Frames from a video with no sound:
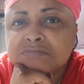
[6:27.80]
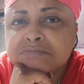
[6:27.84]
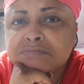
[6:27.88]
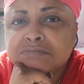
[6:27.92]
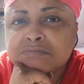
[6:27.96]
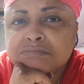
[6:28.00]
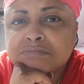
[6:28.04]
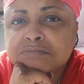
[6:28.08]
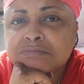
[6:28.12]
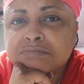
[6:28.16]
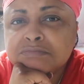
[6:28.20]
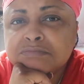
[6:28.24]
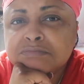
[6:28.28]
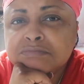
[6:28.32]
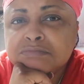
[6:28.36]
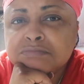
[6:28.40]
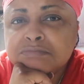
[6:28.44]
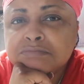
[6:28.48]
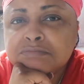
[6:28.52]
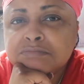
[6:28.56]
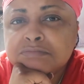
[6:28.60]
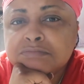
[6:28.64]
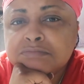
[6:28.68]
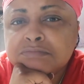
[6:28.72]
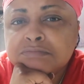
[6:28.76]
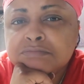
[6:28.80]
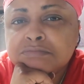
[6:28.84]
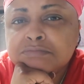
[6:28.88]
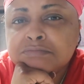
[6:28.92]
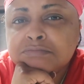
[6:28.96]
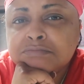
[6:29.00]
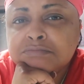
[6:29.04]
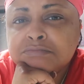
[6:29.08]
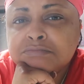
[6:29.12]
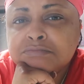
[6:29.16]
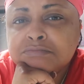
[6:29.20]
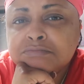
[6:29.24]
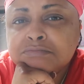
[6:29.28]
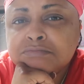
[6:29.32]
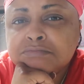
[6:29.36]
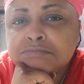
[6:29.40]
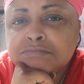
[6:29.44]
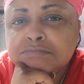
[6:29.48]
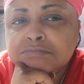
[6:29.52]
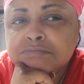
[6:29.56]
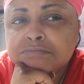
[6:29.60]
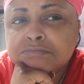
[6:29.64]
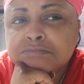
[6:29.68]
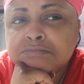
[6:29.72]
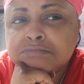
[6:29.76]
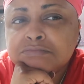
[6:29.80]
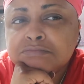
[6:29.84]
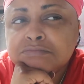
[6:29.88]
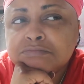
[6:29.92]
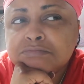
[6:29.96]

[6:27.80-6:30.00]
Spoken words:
Nothing is said.